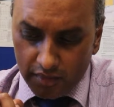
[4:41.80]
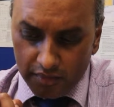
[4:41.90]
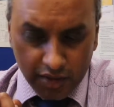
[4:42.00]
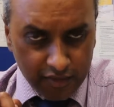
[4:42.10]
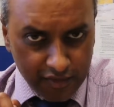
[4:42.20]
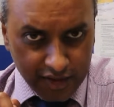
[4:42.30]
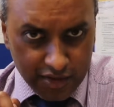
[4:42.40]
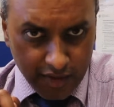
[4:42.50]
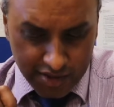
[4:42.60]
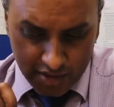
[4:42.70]
The other thing
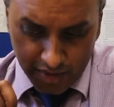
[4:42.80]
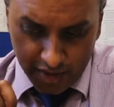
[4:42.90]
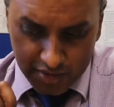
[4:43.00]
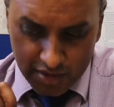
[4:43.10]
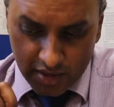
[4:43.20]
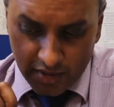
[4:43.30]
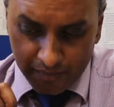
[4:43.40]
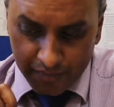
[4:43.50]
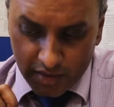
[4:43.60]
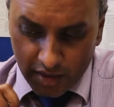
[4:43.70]
to ask about,
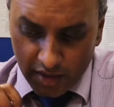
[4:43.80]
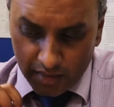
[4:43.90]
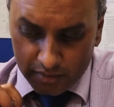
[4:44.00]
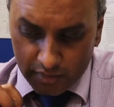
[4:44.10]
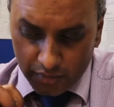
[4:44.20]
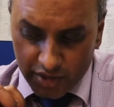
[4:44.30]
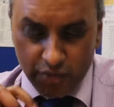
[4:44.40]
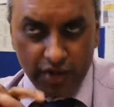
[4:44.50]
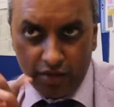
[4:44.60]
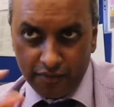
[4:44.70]
which
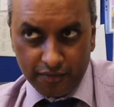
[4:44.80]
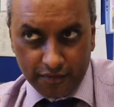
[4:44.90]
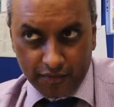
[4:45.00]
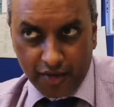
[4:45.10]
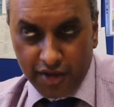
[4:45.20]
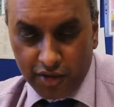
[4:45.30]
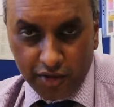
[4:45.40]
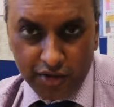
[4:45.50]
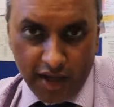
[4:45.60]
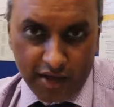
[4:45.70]
we're not very
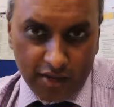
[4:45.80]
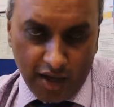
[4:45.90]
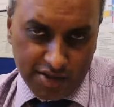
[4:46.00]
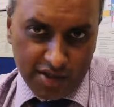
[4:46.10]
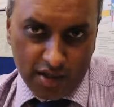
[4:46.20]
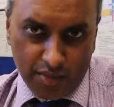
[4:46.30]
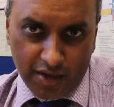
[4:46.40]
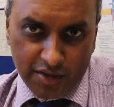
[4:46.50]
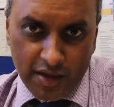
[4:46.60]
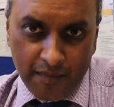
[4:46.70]
good at asking
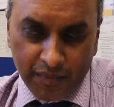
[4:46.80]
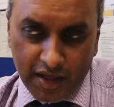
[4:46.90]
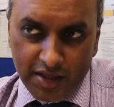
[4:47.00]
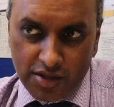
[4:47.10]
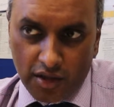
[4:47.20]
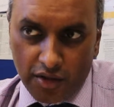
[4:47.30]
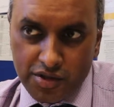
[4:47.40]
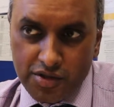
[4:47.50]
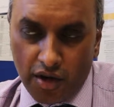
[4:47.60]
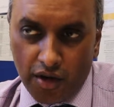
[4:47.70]
about, is
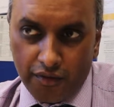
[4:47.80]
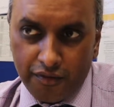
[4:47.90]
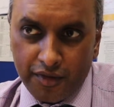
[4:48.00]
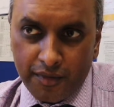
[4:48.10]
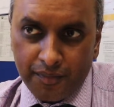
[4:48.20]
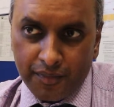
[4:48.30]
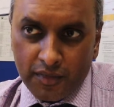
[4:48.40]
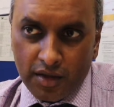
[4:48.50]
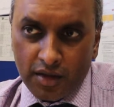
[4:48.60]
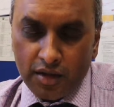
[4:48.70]
loss of
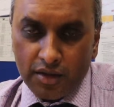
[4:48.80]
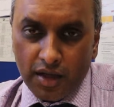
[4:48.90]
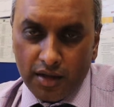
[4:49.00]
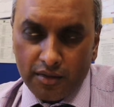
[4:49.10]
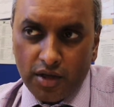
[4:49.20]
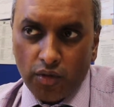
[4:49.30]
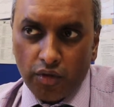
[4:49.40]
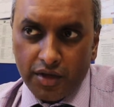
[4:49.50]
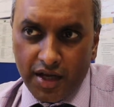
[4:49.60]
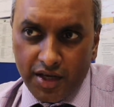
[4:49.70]

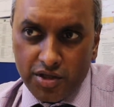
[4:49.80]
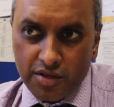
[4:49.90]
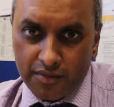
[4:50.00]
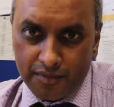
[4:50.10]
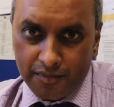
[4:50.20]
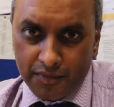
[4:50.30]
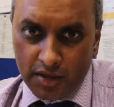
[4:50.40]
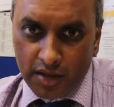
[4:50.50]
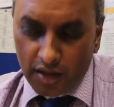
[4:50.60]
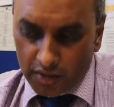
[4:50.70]
coordination.
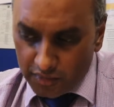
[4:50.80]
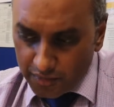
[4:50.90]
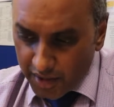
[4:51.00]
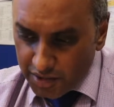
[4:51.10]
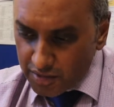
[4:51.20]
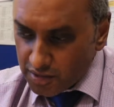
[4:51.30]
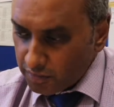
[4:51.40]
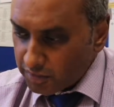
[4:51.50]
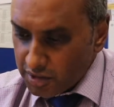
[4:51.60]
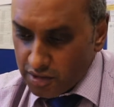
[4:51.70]
A lot of patients
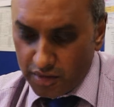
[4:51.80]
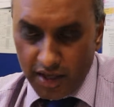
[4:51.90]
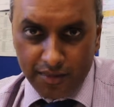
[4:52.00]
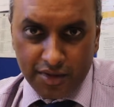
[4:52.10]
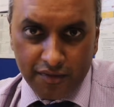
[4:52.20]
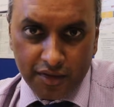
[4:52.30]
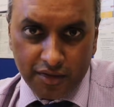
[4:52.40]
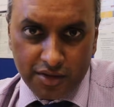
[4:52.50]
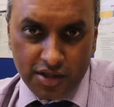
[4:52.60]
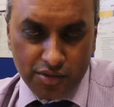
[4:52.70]
will describe
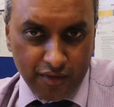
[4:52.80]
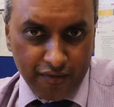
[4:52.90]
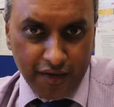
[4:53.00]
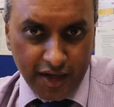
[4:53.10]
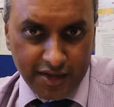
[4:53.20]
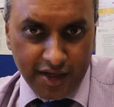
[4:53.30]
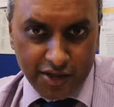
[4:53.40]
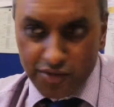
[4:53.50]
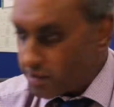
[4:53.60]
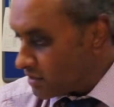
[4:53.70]
difficulties with fine
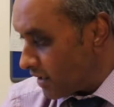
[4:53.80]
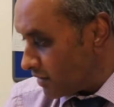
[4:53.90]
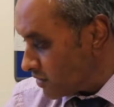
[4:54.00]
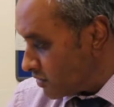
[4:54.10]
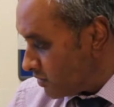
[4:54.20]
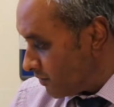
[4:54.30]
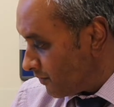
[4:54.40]
dexterous tasks.